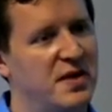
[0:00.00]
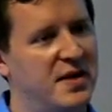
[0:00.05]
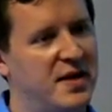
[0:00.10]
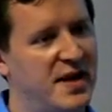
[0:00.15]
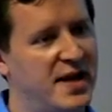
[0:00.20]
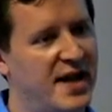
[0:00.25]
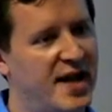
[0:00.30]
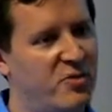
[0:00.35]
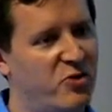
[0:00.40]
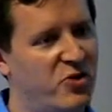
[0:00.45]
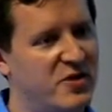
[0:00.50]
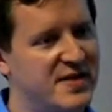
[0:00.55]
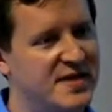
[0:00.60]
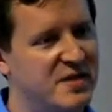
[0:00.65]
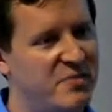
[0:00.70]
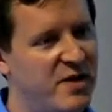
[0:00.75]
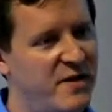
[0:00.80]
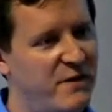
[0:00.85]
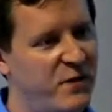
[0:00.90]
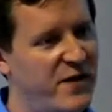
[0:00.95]
enable us
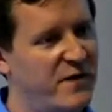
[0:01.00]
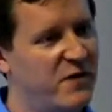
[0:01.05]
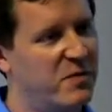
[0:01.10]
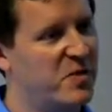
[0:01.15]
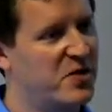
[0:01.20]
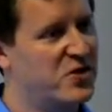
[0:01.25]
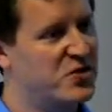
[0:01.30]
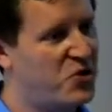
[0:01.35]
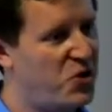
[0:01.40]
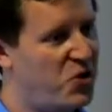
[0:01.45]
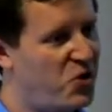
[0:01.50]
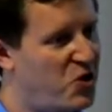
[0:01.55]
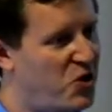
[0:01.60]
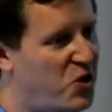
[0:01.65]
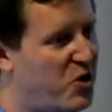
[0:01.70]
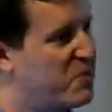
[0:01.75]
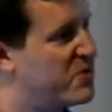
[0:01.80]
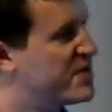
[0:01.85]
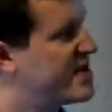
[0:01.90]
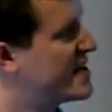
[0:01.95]
to be free from
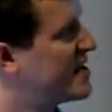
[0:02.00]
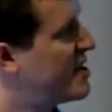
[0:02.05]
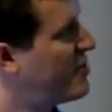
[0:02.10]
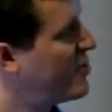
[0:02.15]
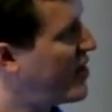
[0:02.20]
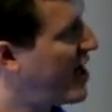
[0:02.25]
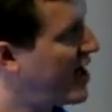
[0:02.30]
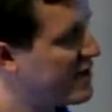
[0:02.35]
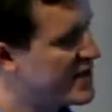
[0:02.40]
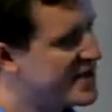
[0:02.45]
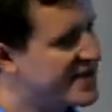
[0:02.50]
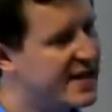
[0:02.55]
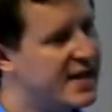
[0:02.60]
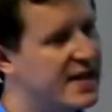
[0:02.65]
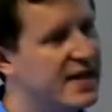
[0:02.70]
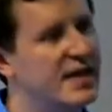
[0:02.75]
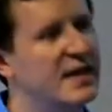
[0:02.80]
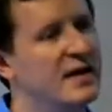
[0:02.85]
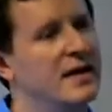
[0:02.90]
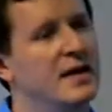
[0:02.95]
control, protect our
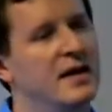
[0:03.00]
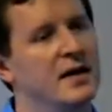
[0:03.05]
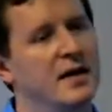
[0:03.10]
privacy,